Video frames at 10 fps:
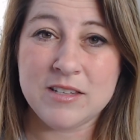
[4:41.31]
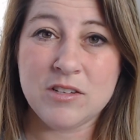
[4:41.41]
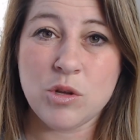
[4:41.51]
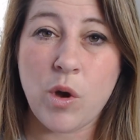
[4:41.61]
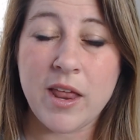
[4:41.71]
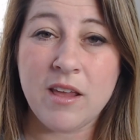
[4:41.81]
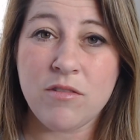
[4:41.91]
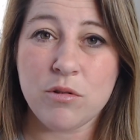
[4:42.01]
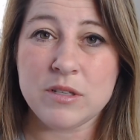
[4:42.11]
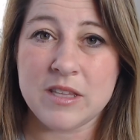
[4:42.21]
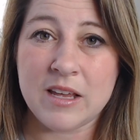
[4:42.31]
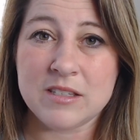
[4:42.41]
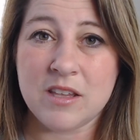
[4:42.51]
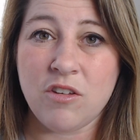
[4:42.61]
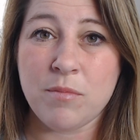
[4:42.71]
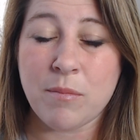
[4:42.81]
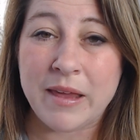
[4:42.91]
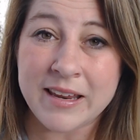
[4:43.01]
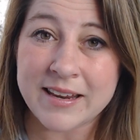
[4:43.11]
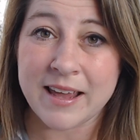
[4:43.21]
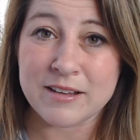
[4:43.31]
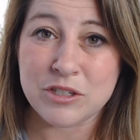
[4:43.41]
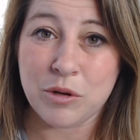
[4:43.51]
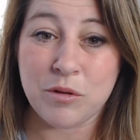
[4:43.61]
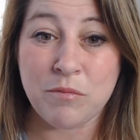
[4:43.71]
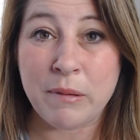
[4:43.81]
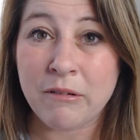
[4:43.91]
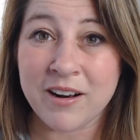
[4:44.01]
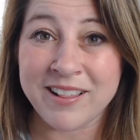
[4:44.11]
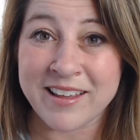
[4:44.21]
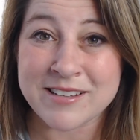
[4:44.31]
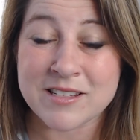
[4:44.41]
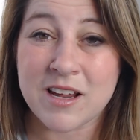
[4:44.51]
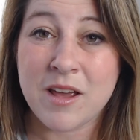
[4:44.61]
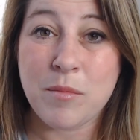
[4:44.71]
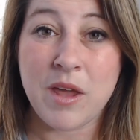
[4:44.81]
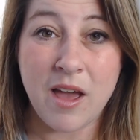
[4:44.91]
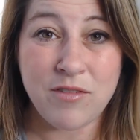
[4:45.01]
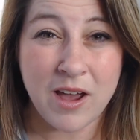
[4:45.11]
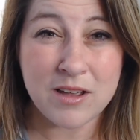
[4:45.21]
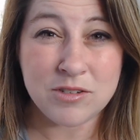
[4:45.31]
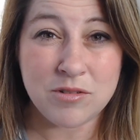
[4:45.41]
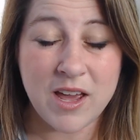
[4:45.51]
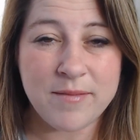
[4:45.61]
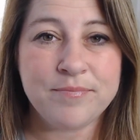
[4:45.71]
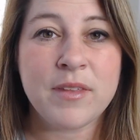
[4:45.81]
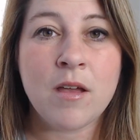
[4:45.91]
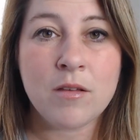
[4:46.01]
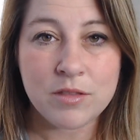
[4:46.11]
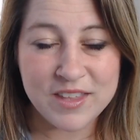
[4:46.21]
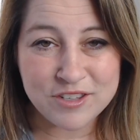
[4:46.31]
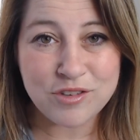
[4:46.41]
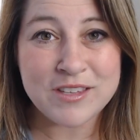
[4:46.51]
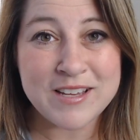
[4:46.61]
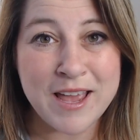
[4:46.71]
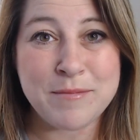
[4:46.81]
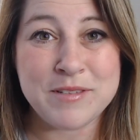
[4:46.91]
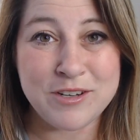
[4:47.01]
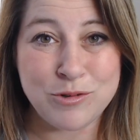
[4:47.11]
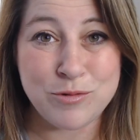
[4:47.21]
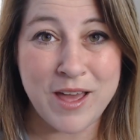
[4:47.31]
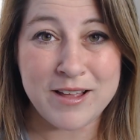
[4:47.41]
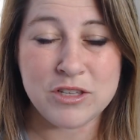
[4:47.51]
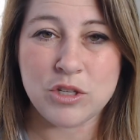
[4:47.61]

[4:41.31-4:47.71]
So any of those things that you've been meaning to get to and have been on a list but you haven't gotten to yet, these are the times to do that.